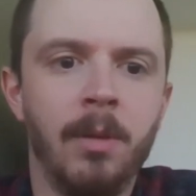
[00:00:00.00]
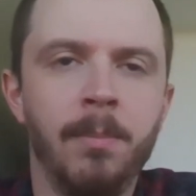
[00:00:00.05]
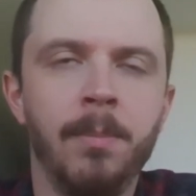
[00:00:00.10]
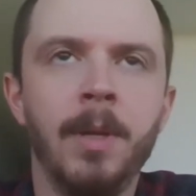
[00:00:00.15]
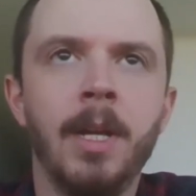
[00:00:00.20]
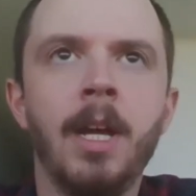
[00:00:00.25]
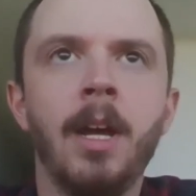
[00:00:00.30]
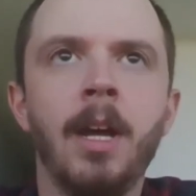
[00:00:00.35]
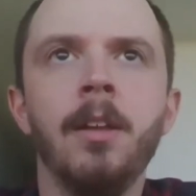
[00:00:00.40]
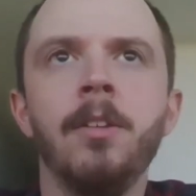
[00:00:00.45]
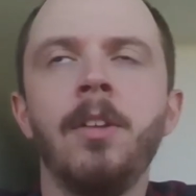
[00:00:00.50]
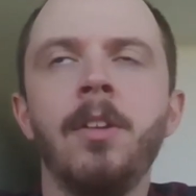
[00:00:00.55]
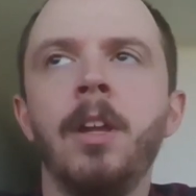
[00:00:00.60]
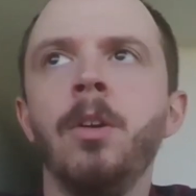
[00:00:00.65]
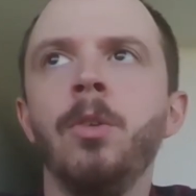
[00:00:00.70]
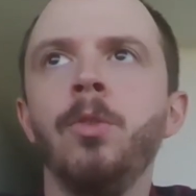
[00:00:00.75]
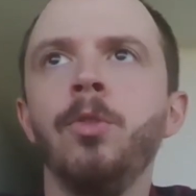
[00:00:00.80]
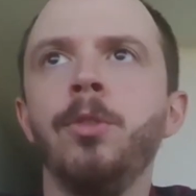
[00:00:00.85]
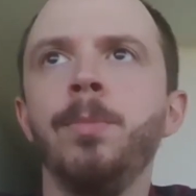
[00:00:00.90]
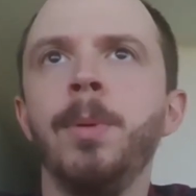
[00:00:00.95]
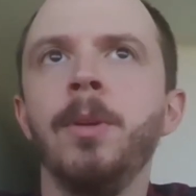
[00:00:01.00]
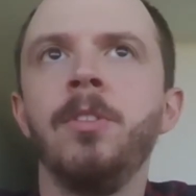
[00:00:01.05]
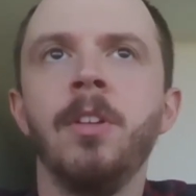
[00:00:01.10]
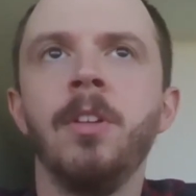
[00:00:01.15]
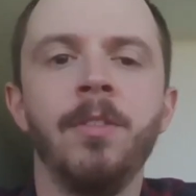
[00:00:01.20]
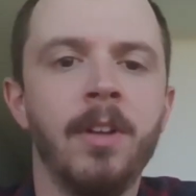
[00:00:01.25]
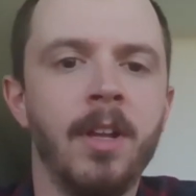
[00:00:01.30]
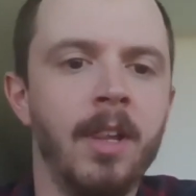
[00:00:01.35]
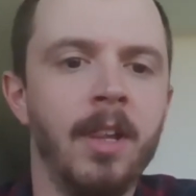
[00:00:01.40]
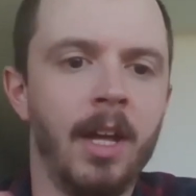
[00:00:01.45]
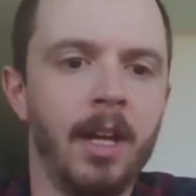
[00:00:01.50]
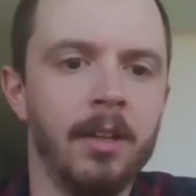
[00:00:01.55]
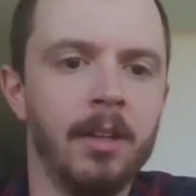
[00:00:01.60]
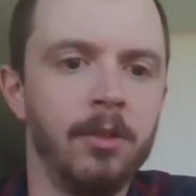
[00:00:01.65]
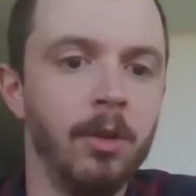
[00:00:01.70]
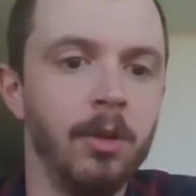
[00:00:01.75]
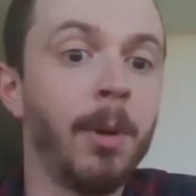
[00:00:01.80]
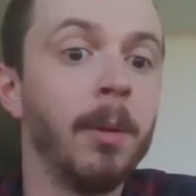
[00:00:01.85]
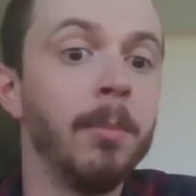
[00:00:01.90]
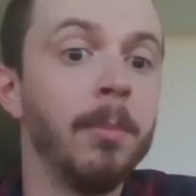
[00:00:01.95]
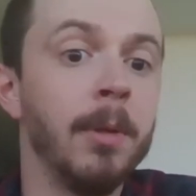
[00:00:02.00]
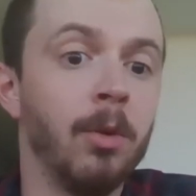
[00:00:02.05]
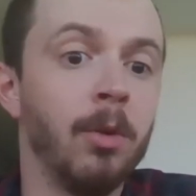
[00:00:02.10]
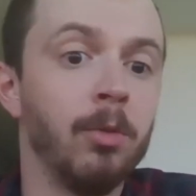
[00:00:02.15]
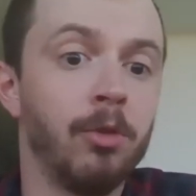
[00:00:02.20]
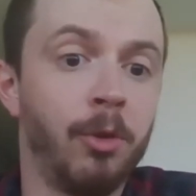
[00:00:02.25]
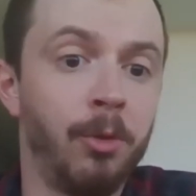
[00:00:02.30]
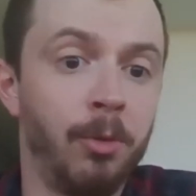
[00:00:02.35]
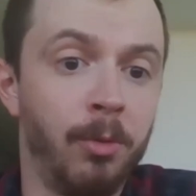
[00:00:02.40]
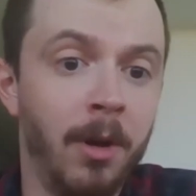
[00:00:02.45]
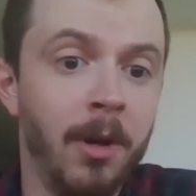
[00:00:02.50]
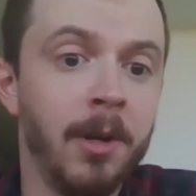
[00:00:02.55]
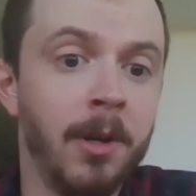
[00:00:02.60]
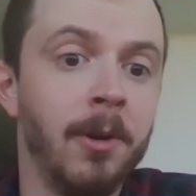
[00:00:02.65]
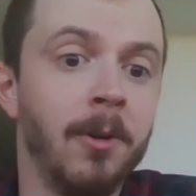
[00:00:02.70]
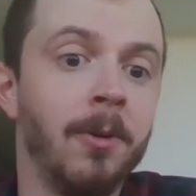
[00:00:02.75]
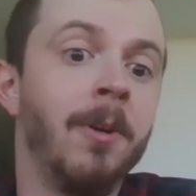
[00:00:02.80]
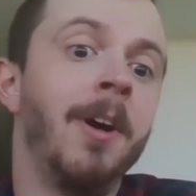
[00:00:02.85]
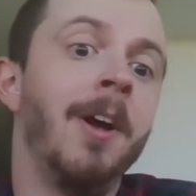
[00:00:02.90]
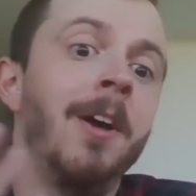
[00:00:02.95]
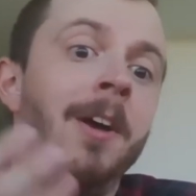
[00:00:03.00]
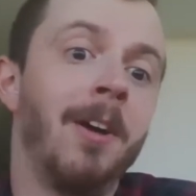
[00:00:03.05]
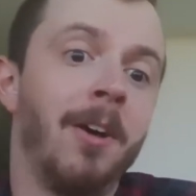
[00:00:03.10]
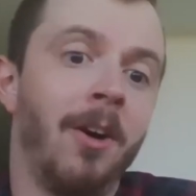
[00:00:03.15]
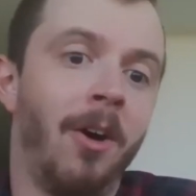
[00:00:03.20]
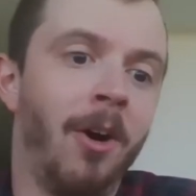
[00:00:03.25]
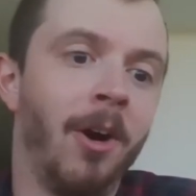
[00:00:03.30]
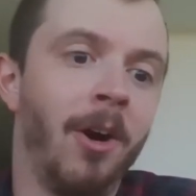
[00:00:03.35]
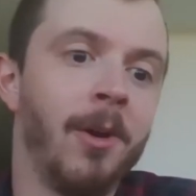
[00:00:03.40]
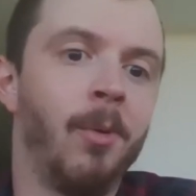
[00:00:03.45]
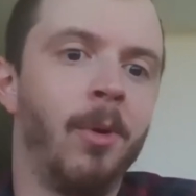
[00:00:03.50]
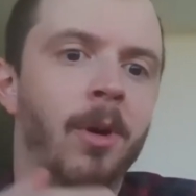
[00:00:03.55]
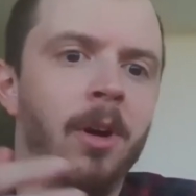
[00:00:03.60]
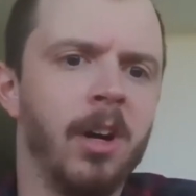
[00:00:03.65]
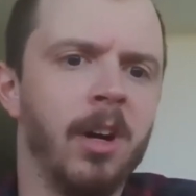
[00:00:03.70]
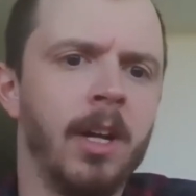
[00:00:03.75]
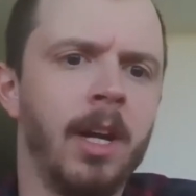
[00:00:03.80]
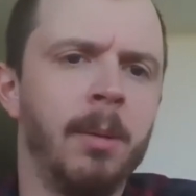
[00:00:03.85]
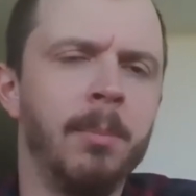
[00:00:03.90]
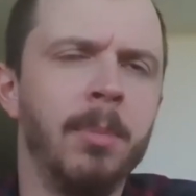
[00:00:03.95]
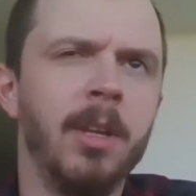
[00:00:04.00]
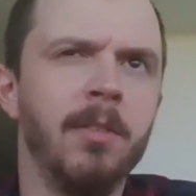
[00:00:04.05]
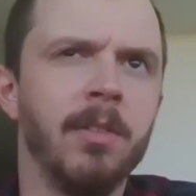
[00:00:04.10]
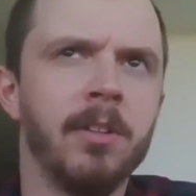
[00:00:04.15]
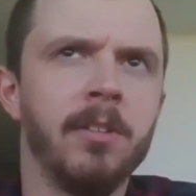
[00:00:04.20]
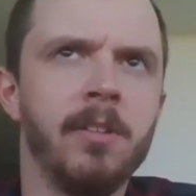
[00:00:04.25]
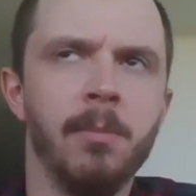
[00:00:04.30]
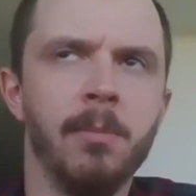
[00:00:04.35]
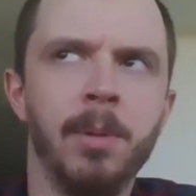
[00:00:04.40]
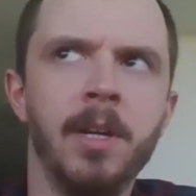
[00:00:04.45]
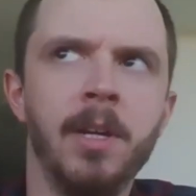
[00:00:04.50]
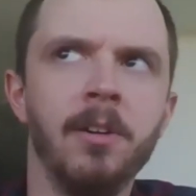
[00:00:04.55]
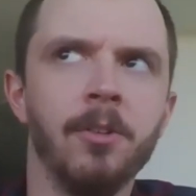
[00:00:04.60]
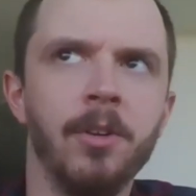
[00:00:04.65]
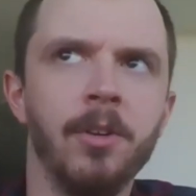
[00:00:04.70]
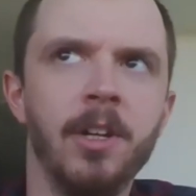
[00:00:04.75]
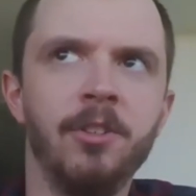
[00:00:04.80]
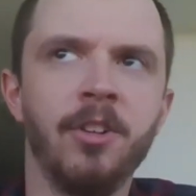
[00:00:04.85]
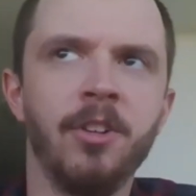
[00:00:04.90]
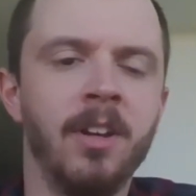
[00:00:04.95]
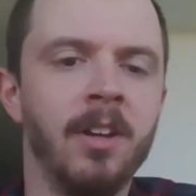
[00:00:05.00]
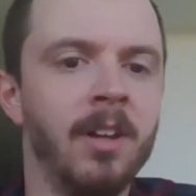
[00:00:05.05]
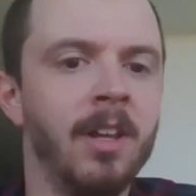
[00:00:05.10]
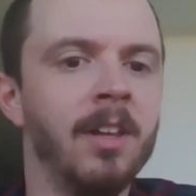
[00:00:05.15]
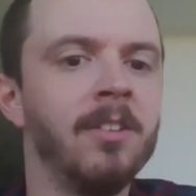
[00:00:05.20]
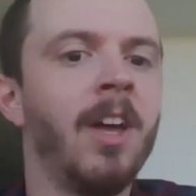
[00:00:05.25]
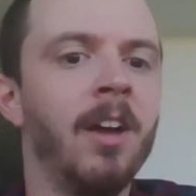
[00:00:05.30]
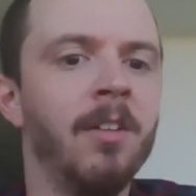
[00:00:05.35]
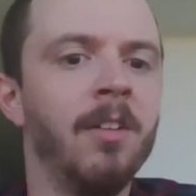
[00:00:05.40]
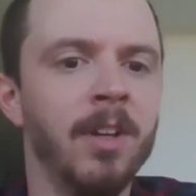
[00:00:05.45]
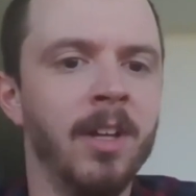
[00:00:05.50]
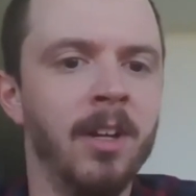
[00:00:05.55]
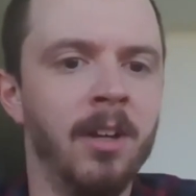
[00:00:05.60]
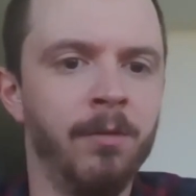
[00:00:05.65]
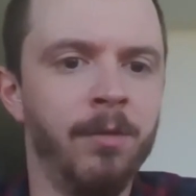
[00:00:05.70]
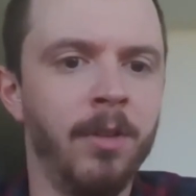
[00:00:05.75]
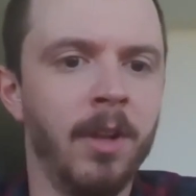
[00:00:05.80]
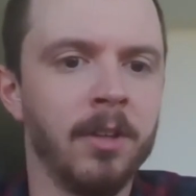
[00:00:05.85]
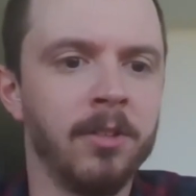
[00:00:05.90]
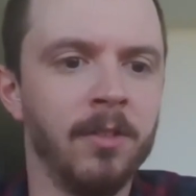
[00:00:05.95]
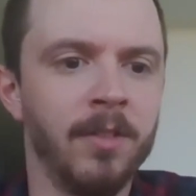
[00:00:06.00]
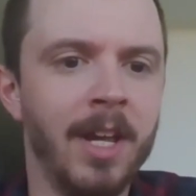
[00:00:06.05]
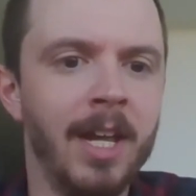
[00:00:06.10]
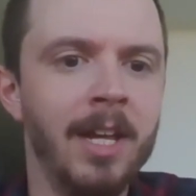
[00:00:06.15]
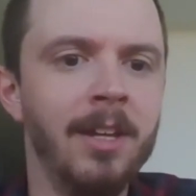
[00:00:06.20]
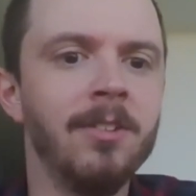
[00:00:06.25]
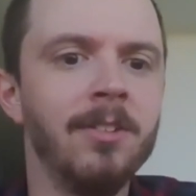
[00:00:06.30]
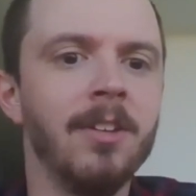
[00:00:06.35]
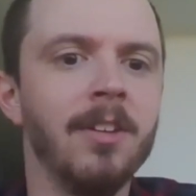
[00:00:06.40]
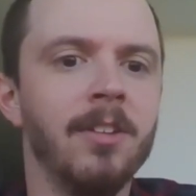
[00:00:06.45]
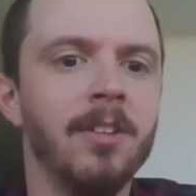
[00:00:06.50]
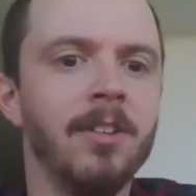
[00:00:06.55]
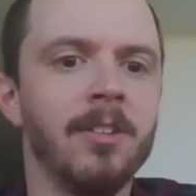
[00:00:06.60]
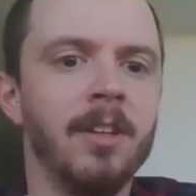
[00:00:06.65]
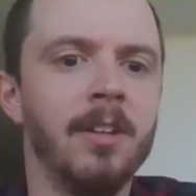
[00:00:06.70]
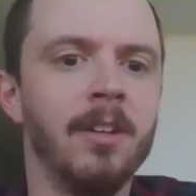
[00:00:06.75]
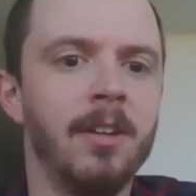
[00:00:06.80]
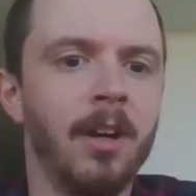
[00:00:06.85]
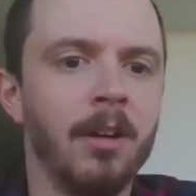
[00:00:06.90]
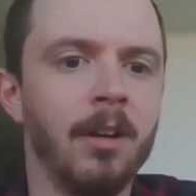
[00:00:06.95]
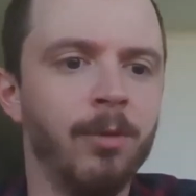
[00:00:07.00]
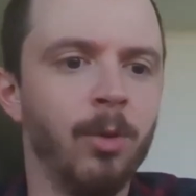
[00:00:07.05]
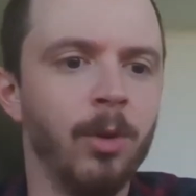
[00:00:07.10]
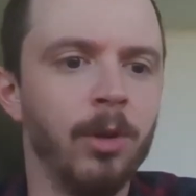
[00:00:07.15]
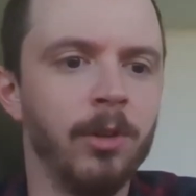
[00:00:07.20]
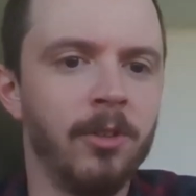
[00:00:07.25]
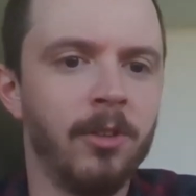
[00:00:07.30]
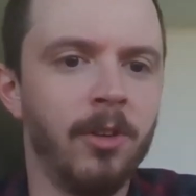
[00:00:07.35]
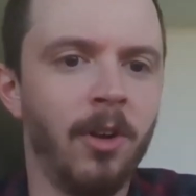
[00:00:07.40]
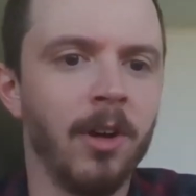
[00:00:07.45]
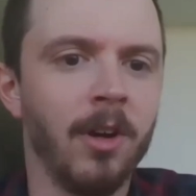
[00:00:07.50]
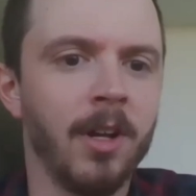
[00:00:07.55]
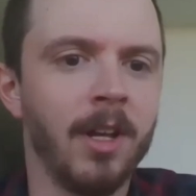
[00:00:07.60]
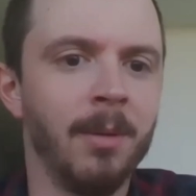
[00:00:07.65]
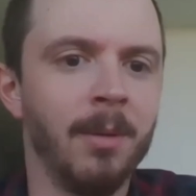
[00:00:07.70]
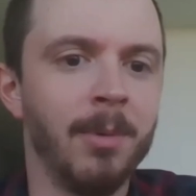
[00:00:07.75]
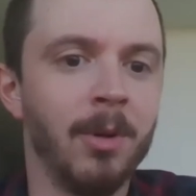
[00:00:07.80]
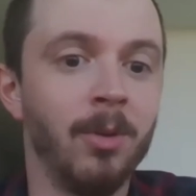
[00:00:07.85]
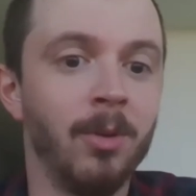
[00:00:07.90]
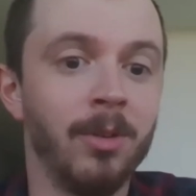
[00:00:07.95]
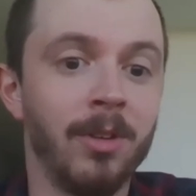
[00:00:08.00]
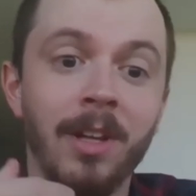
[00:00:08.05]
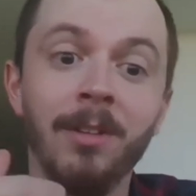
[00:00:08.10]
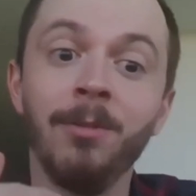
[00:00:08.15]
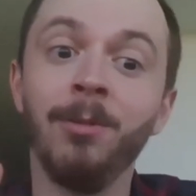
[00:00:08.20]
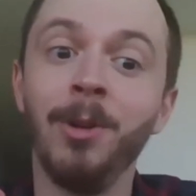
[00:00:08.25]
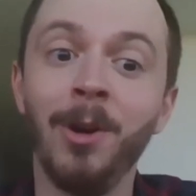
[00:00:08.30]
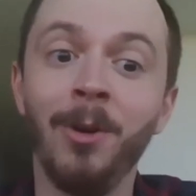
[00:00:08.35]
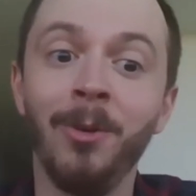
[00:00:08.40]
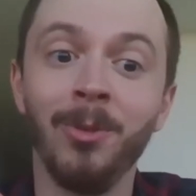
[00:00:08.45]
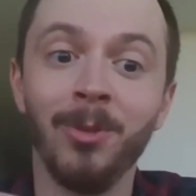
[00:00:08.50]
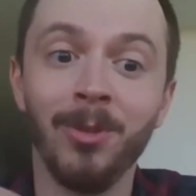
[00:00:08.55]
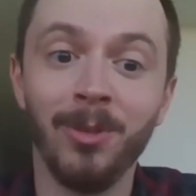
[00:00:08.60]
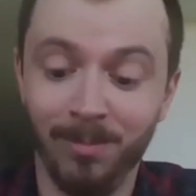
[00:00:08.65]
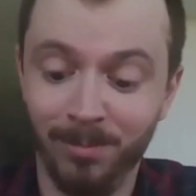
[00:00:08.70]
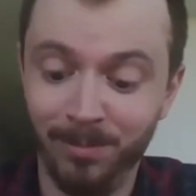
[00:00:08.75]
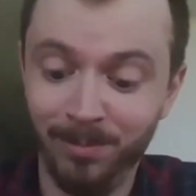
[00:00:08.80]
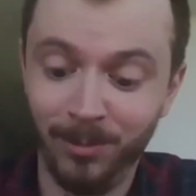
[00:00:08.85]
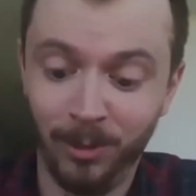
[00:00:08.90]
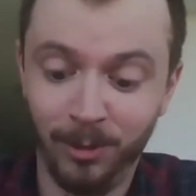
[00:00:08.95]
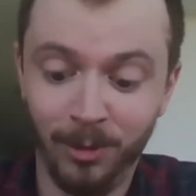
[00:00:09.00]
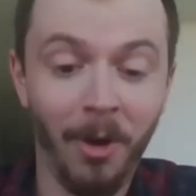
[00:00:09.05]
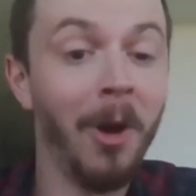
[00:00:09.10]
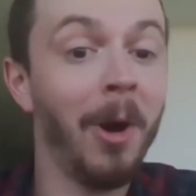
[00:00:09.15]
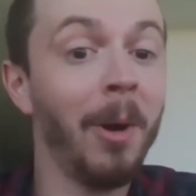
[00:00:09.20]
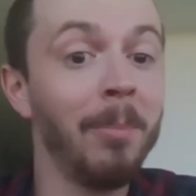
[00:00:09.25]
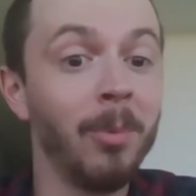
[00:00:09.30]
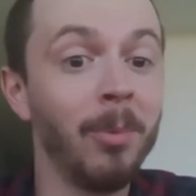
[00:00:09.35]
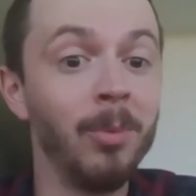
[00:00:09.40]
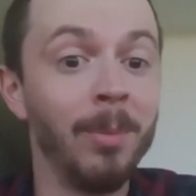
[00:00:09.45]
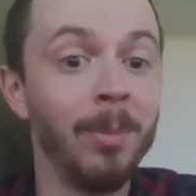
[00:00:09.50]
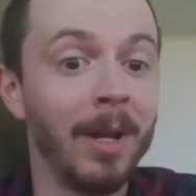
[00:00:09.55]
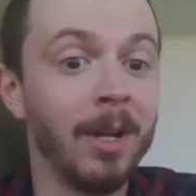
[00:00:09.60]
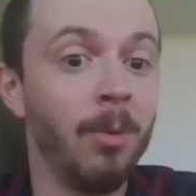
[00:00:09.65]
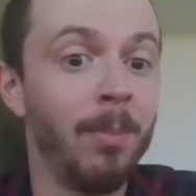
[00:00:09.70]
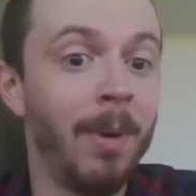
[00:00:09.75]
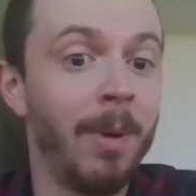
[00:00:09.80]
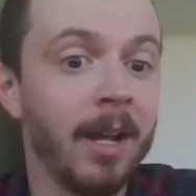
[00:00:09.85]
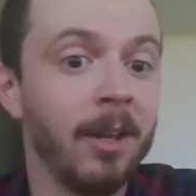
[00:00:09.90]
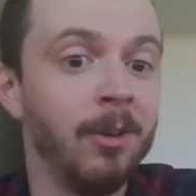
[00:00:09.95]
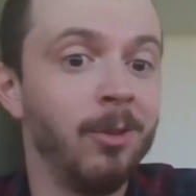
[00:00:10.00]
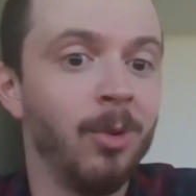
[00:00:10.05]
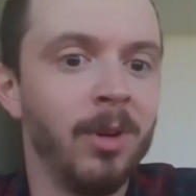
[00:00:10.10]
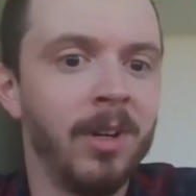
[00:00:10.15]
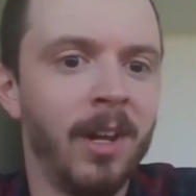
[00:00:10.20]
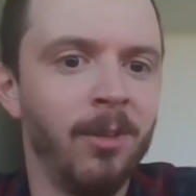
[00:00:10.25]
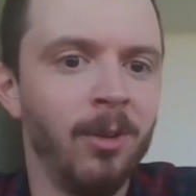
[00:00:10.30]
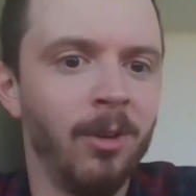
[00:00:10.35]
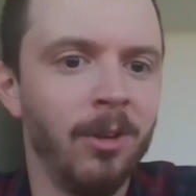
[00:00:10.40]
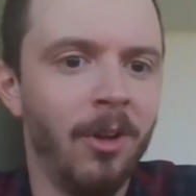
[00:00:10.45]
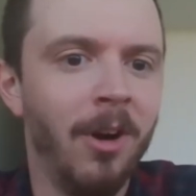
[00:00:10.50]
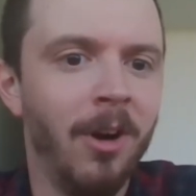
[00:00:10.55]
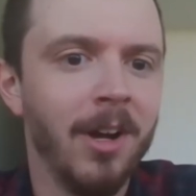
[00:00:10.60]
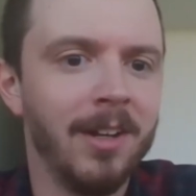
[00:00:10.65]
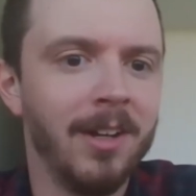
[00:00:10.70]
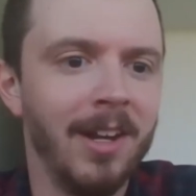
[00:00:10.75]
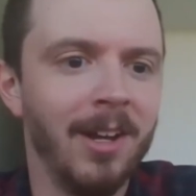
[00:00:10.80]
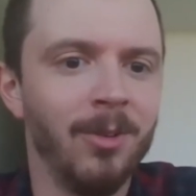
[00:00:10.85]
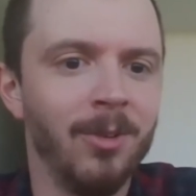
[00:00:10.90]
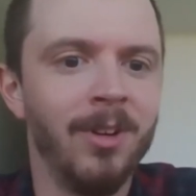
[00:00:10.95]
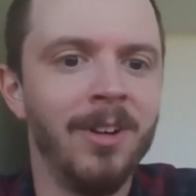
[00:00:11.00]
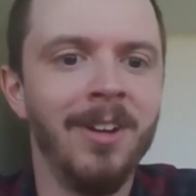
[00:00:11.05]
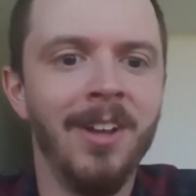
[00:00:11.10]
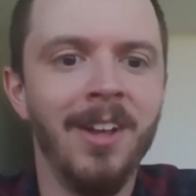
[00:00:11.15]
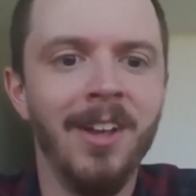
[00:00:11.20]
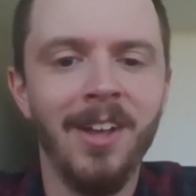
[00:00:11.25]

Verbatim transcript: Because I know specifically, as you probably know, Toronto, Ottawa, and I believe it's the Peel region, is having an influx of cases. And Doug Ford's talking about if we don't stop, we might go back into another lockdown.